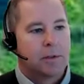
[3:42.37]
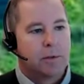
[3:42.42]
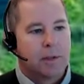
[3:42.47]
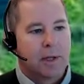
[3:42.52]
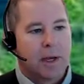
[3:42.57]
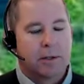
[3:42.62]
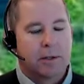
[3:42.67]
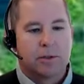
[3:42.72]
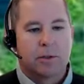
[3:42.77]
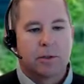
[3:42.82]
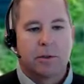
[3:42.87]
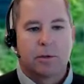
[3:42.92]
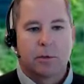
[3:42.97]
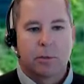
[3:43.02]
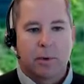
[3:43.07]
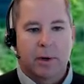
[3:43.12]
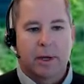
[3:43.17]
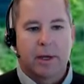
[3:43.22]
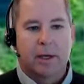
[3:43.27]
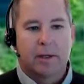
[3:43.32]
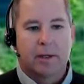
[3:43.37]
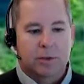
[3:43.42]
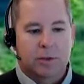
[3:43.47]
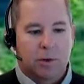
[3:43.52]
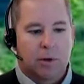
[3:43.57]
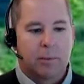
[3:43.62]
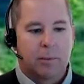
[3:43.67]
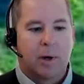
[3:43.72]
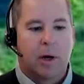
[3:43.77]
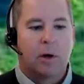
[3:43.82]
2003, I
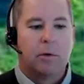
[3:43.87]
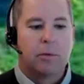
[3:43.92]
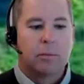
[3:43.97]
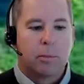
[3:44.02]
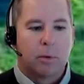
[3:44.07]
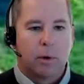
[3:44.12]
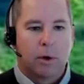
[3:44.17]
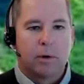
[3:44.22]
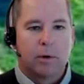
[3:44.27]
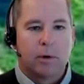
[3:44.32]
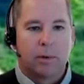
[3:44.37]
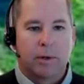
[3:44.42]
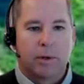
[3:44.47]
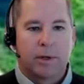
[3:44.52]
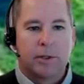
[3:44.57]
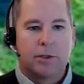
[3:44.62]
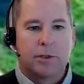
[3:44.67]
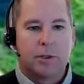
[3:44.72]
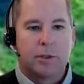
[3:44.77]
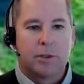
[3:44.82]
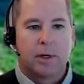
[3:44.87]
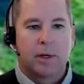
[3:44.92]
started my own brokerage